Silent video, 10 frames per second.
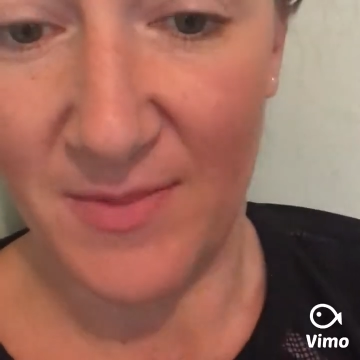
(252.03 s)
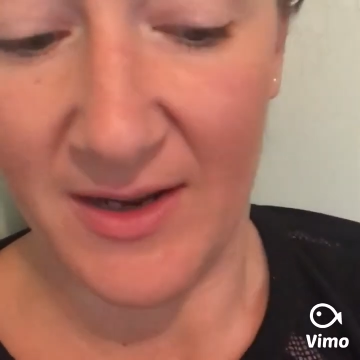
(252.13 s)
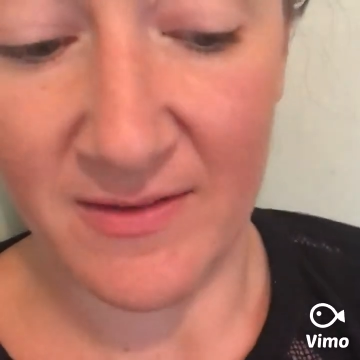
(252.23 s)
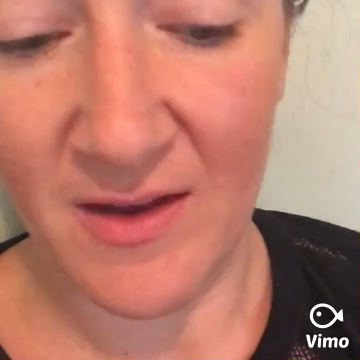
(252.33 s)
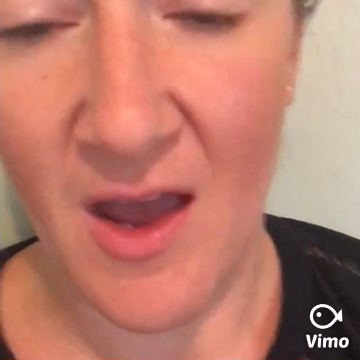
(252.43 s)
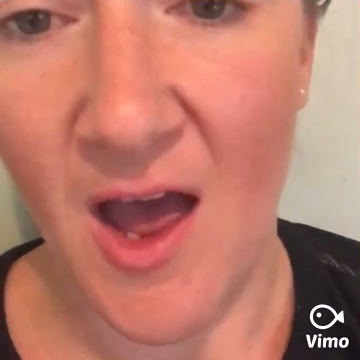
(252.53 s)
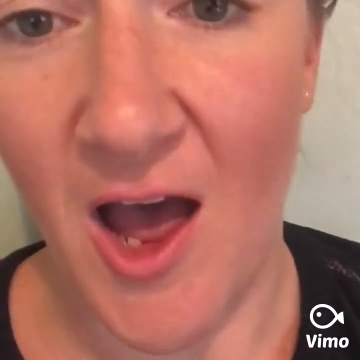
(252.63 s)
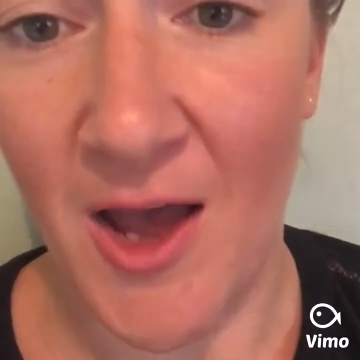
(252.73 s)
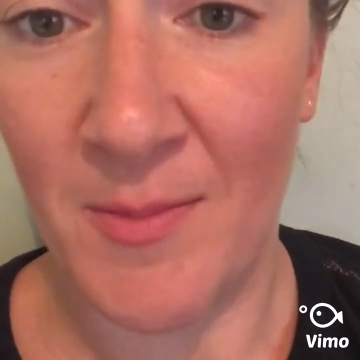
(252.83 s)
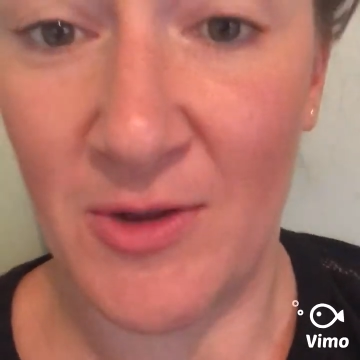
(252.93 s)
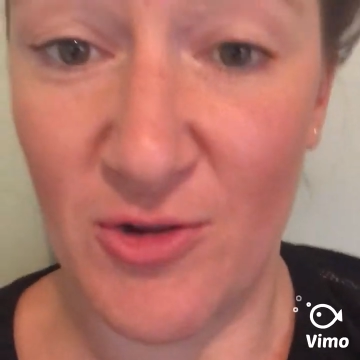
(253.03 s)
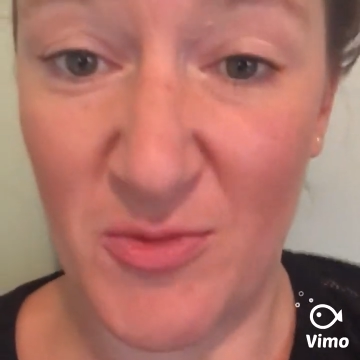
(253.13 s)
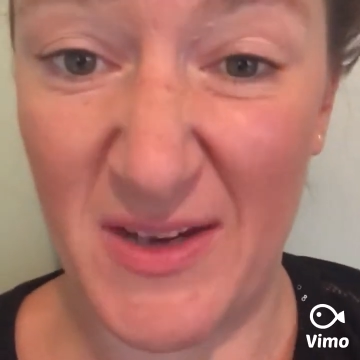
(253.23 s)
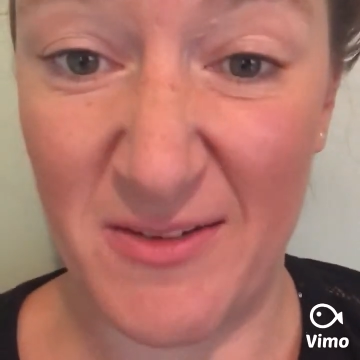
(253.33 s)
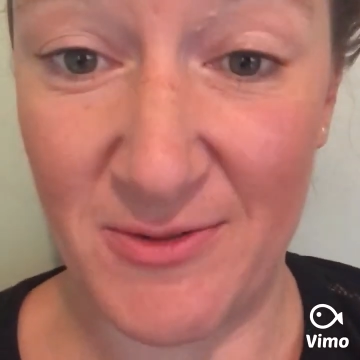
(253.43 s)
but I'm
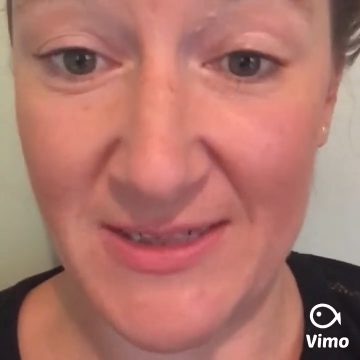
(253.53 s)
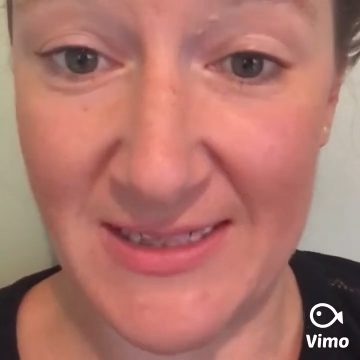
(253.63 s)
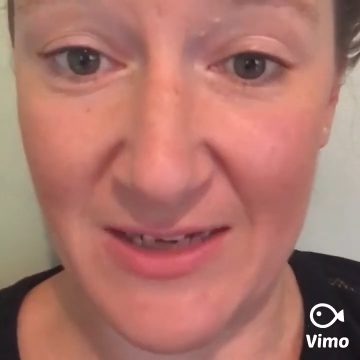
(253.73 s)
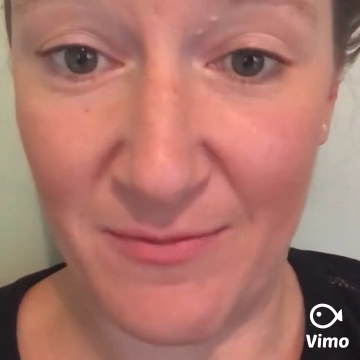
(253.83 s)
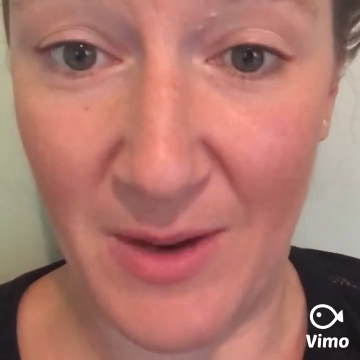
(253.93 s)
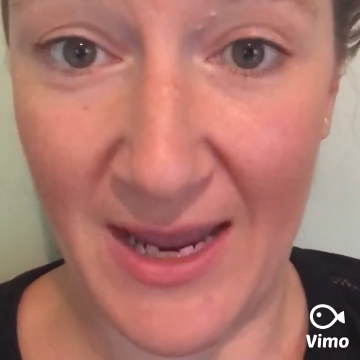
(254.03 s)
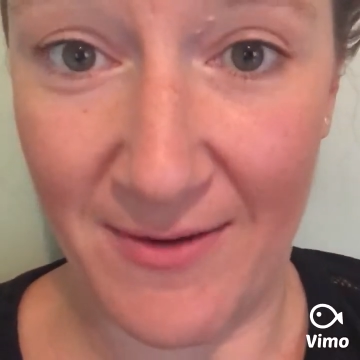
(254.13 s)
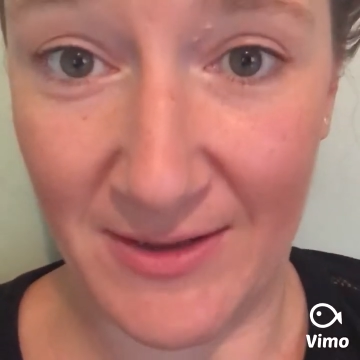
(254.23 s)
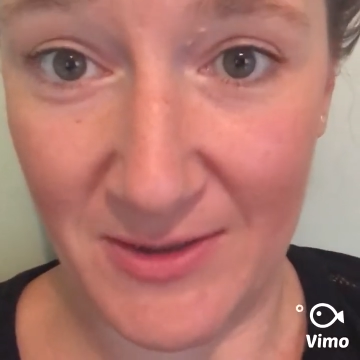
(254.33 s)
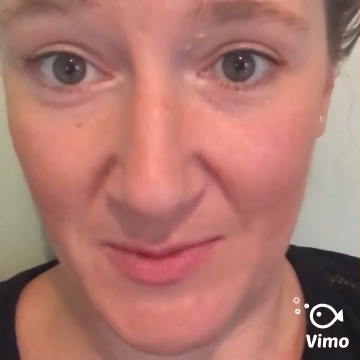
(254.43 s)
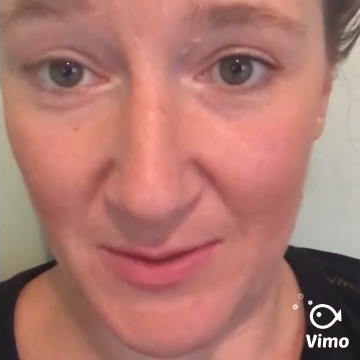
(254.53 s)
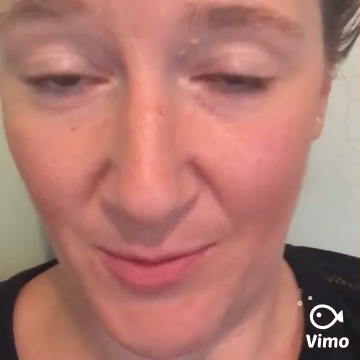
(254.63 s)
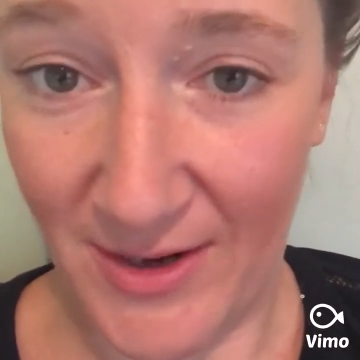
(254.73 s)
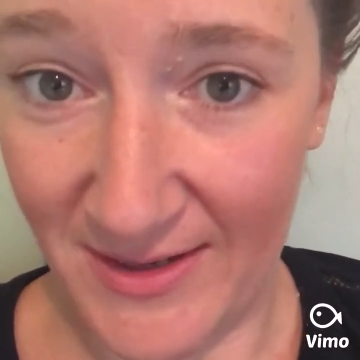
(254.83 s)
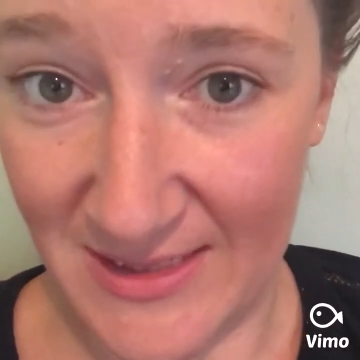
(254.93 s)
assuming it will just give my hair a little bit of
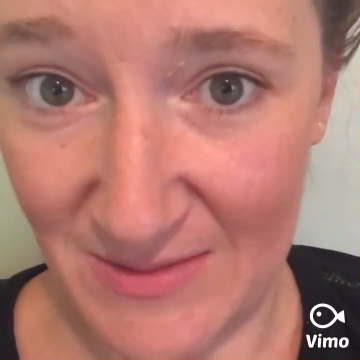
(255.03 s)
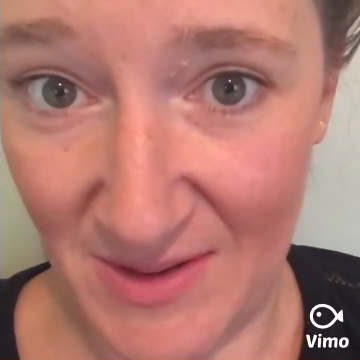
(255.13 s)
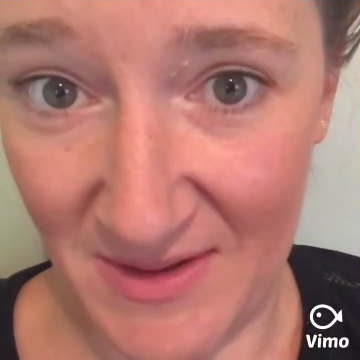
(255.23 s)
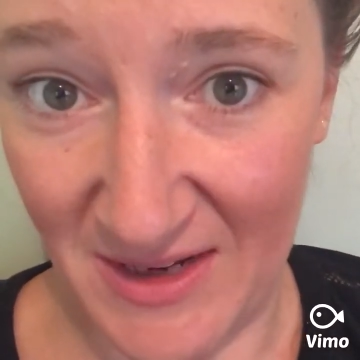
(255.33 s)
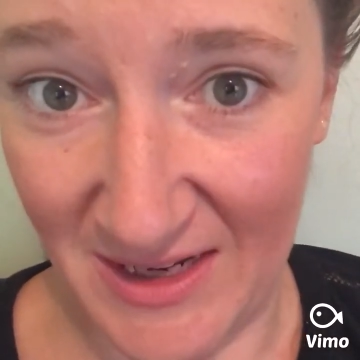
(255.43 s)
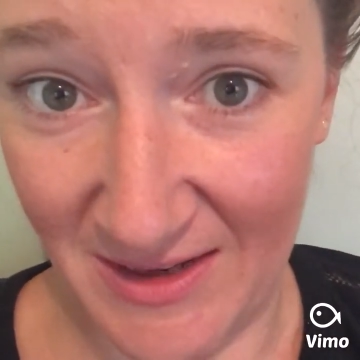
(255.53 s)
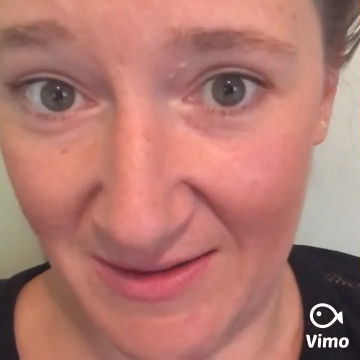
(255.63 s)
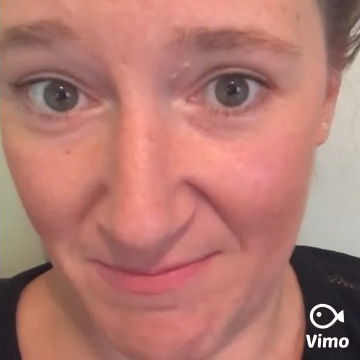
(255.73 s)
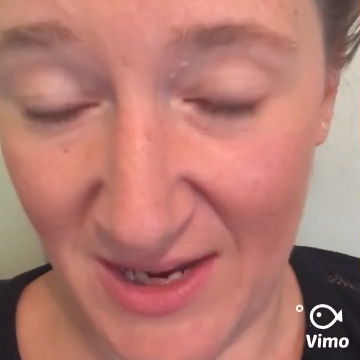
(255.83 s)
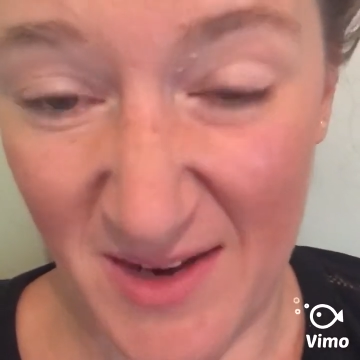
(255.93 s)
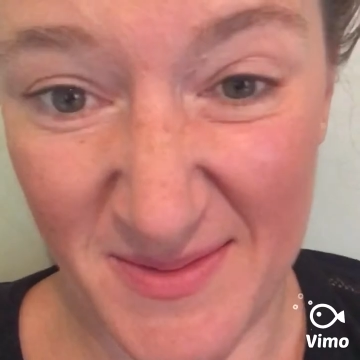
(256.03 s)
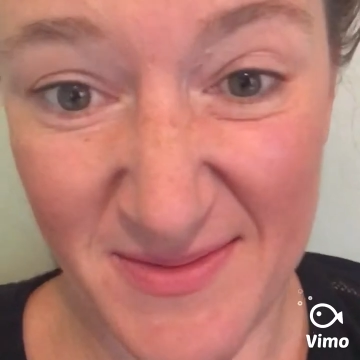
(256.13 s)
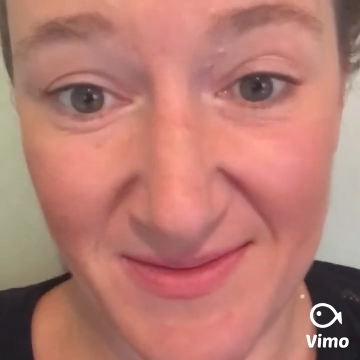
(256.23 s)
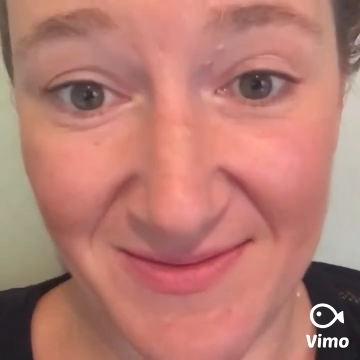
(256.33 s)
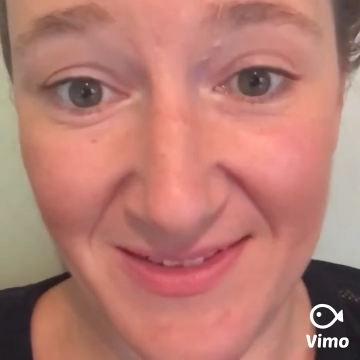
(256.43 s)
brightness, maybe pick up
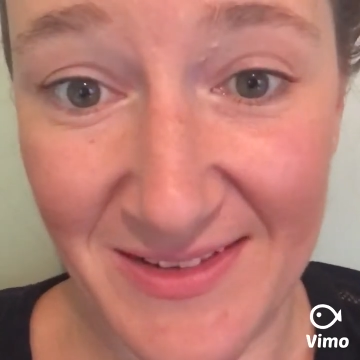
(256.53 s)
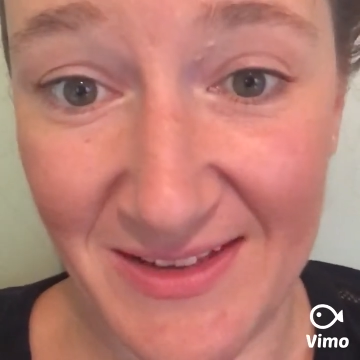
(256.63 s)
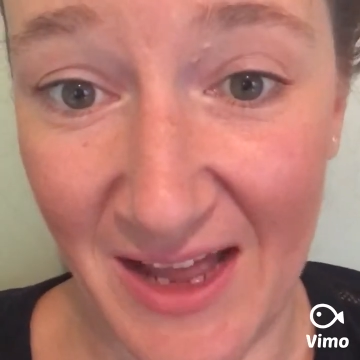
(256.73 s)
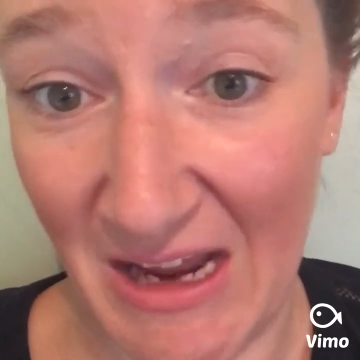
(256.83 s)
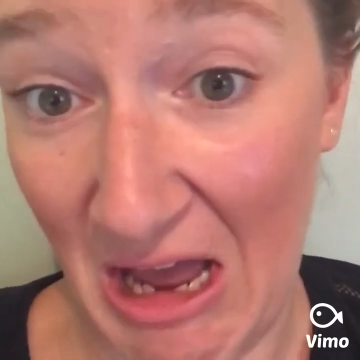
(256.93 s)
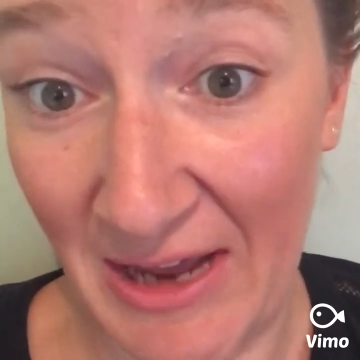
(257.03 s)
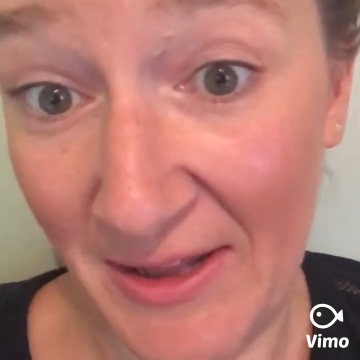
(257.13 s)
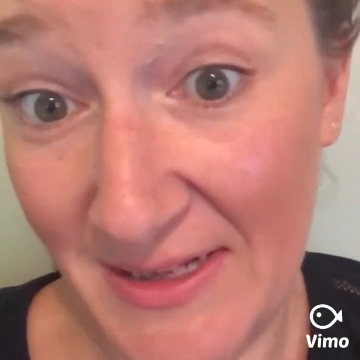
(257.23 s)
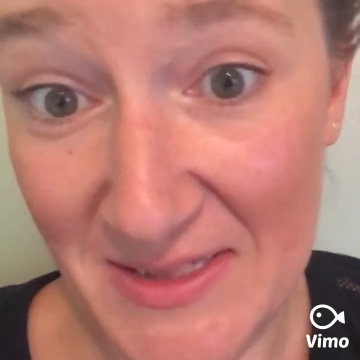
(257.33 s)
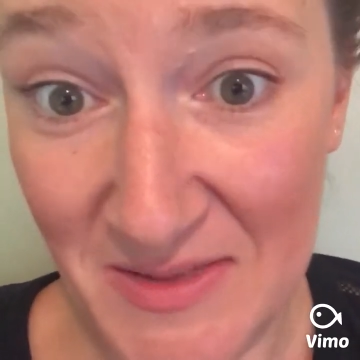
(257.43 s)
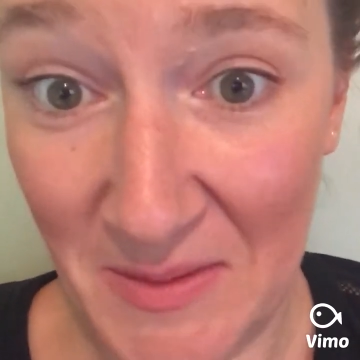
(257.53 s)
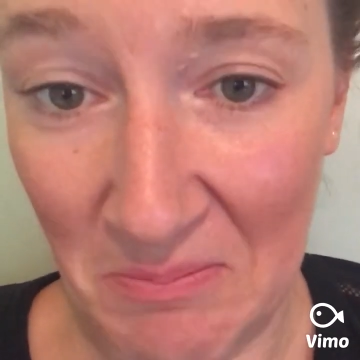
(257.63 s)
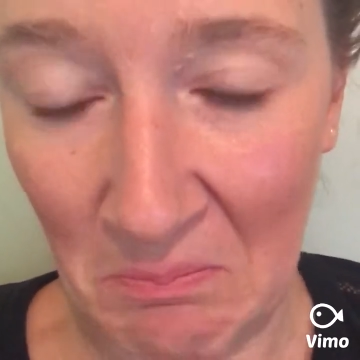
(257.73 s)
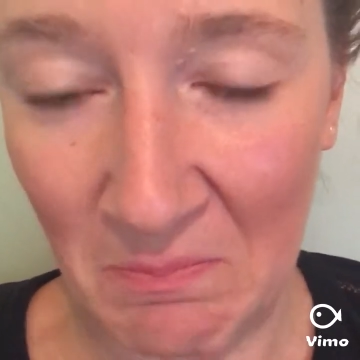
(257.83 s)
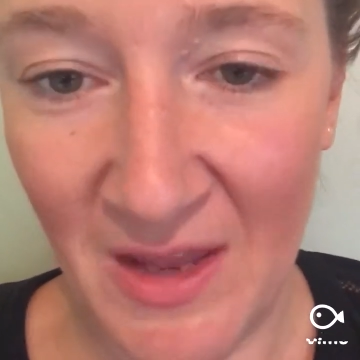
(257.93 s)
like highlights or something.
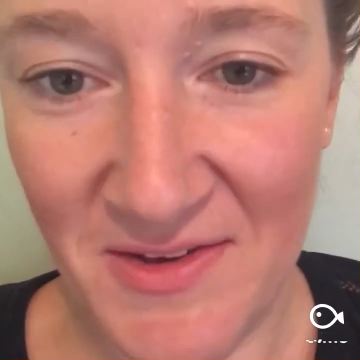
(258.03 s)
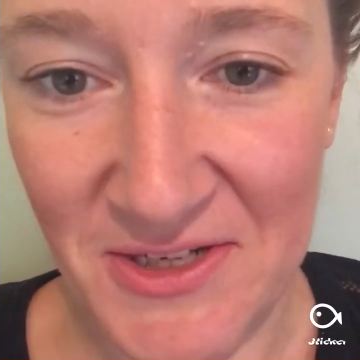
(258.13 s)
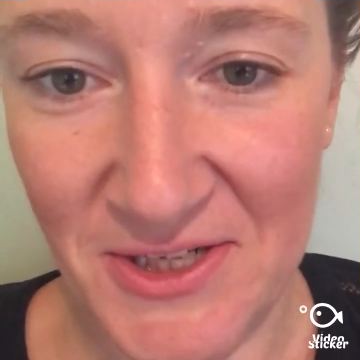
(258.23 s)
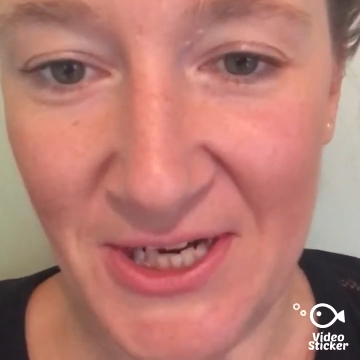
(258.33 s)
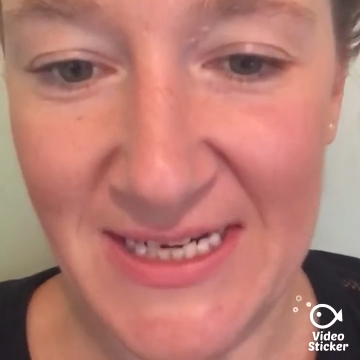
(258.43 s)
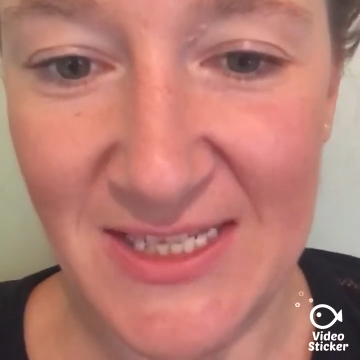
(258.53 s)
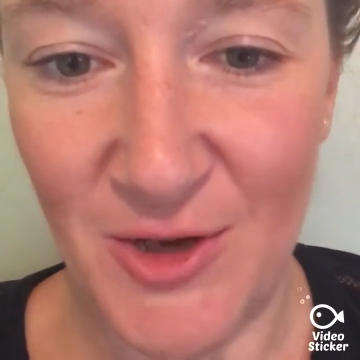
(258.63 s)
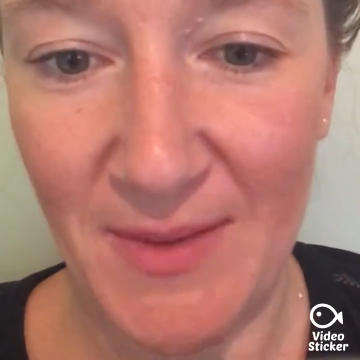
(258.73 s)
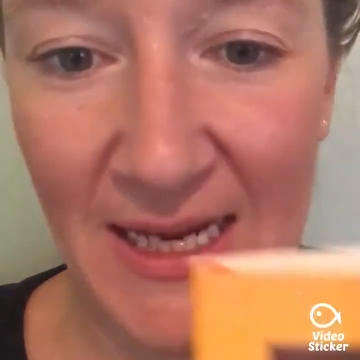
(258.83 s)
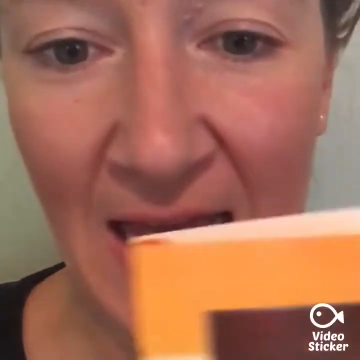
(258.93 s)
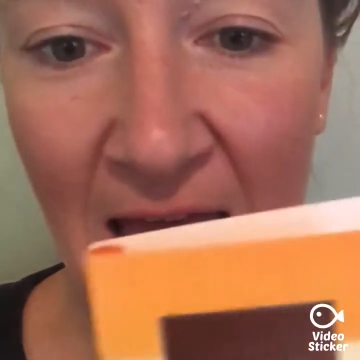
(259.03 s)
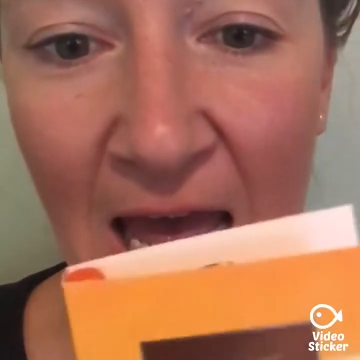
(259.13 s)
Don't know, he's hoping.